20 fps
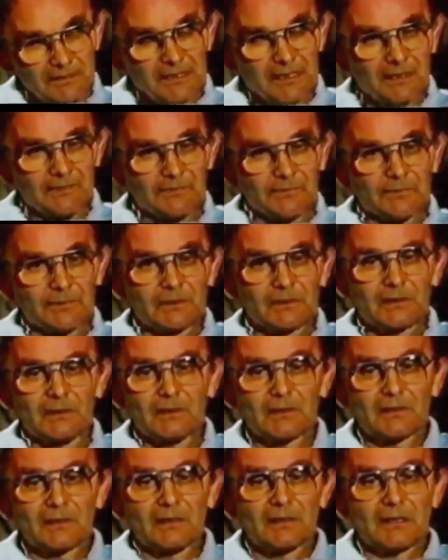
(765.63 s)
they
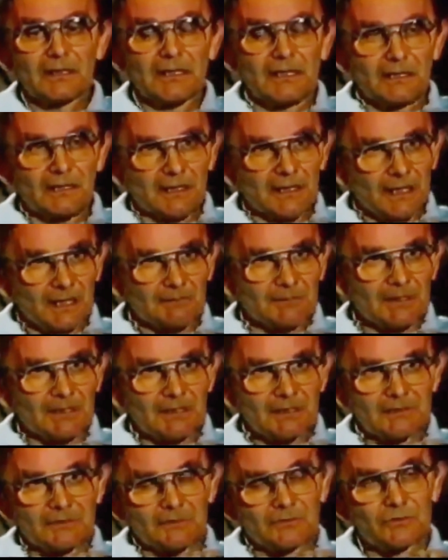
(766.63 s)
left, he
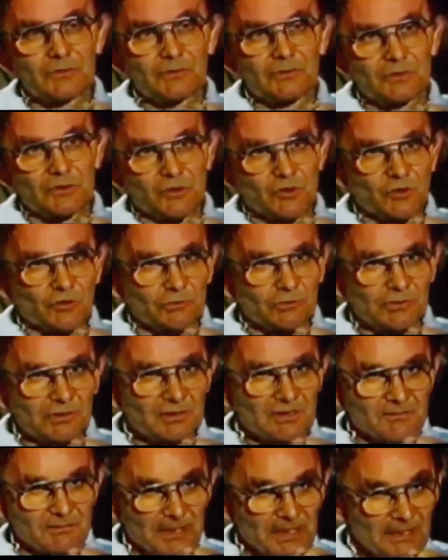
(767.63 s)
came into
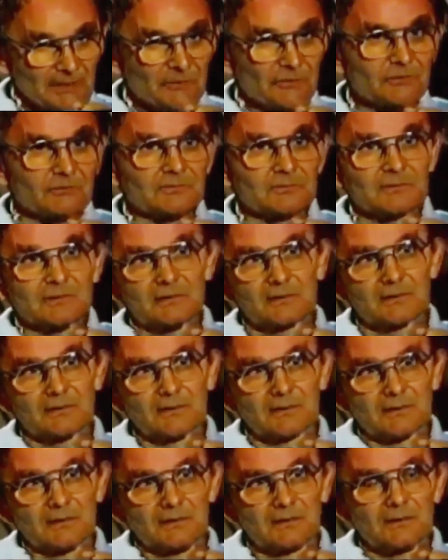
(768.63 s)
Judy's bedroom,
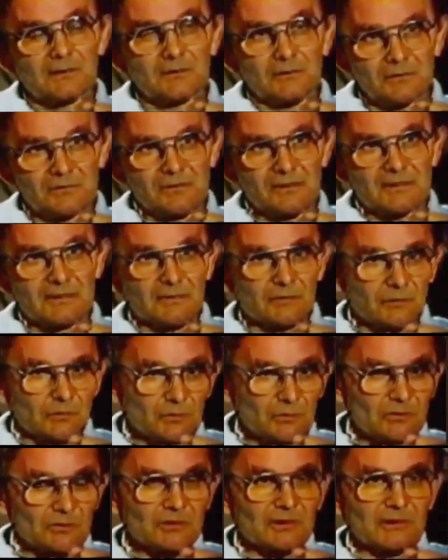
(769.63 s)
closed
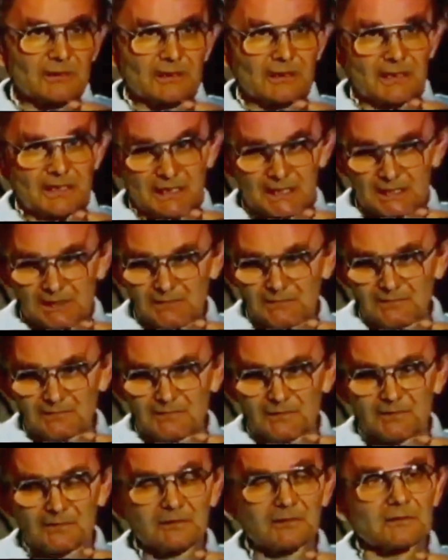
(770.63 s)
the door,
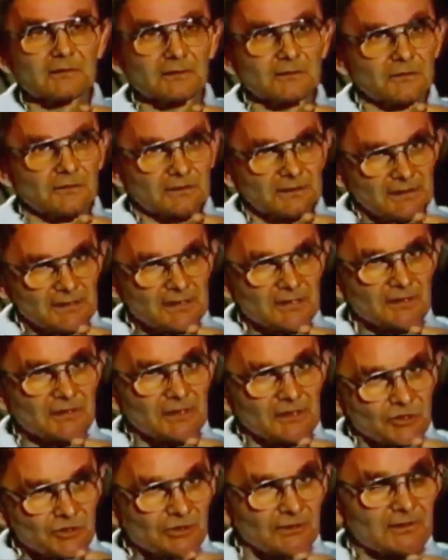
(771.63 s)
and took
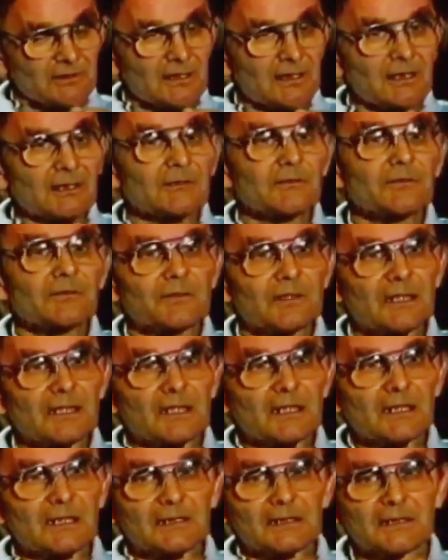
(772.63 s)
this kitchen
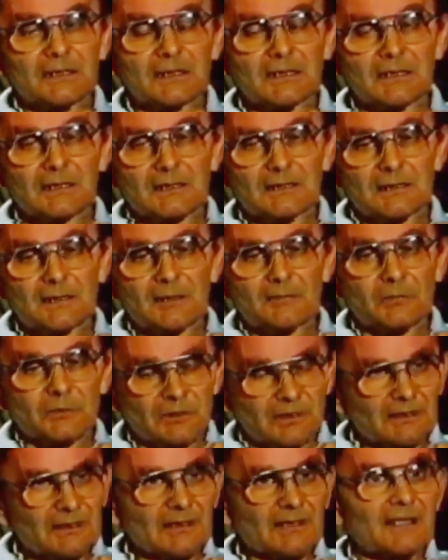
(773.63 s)
knife and uh,
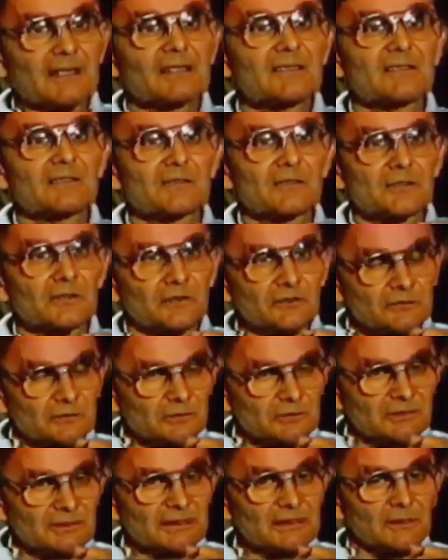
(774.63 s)
put it against
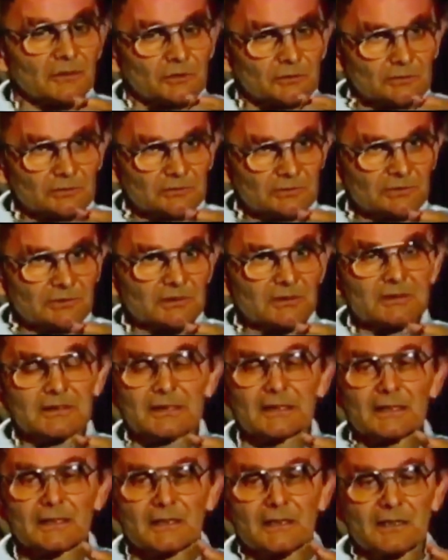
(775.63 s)
her throat and told
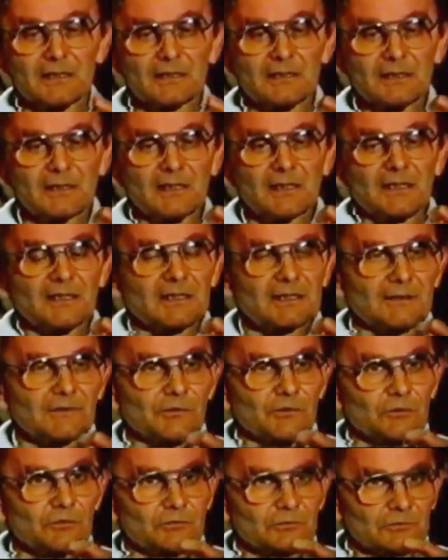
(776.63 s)
her that uh,
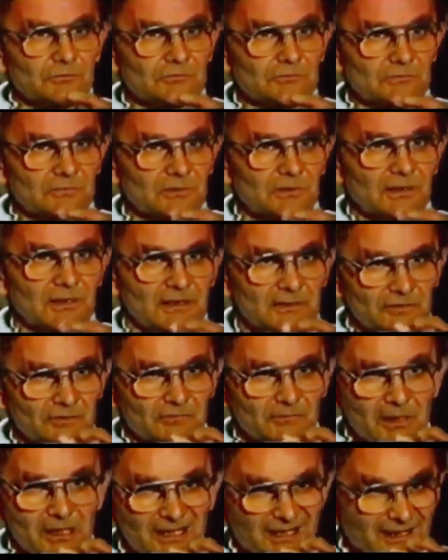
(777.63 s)
if you
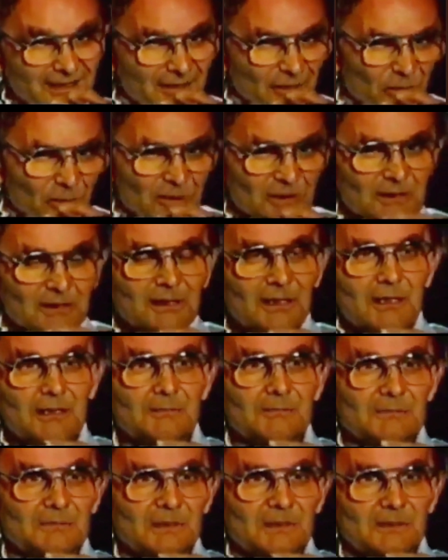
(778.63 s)
and your mother
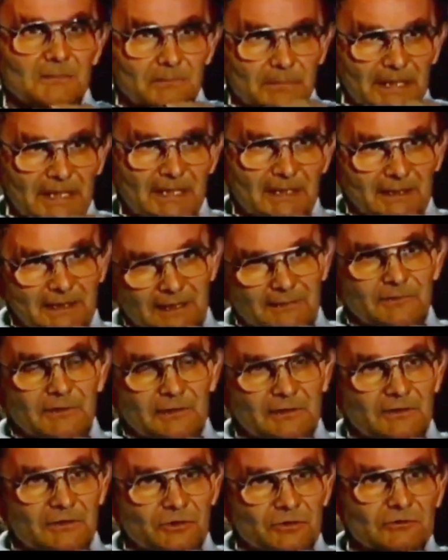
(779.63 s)
don't come
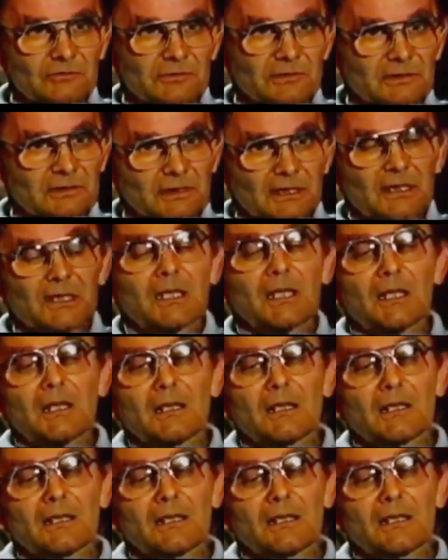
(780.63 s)
back after the shooting,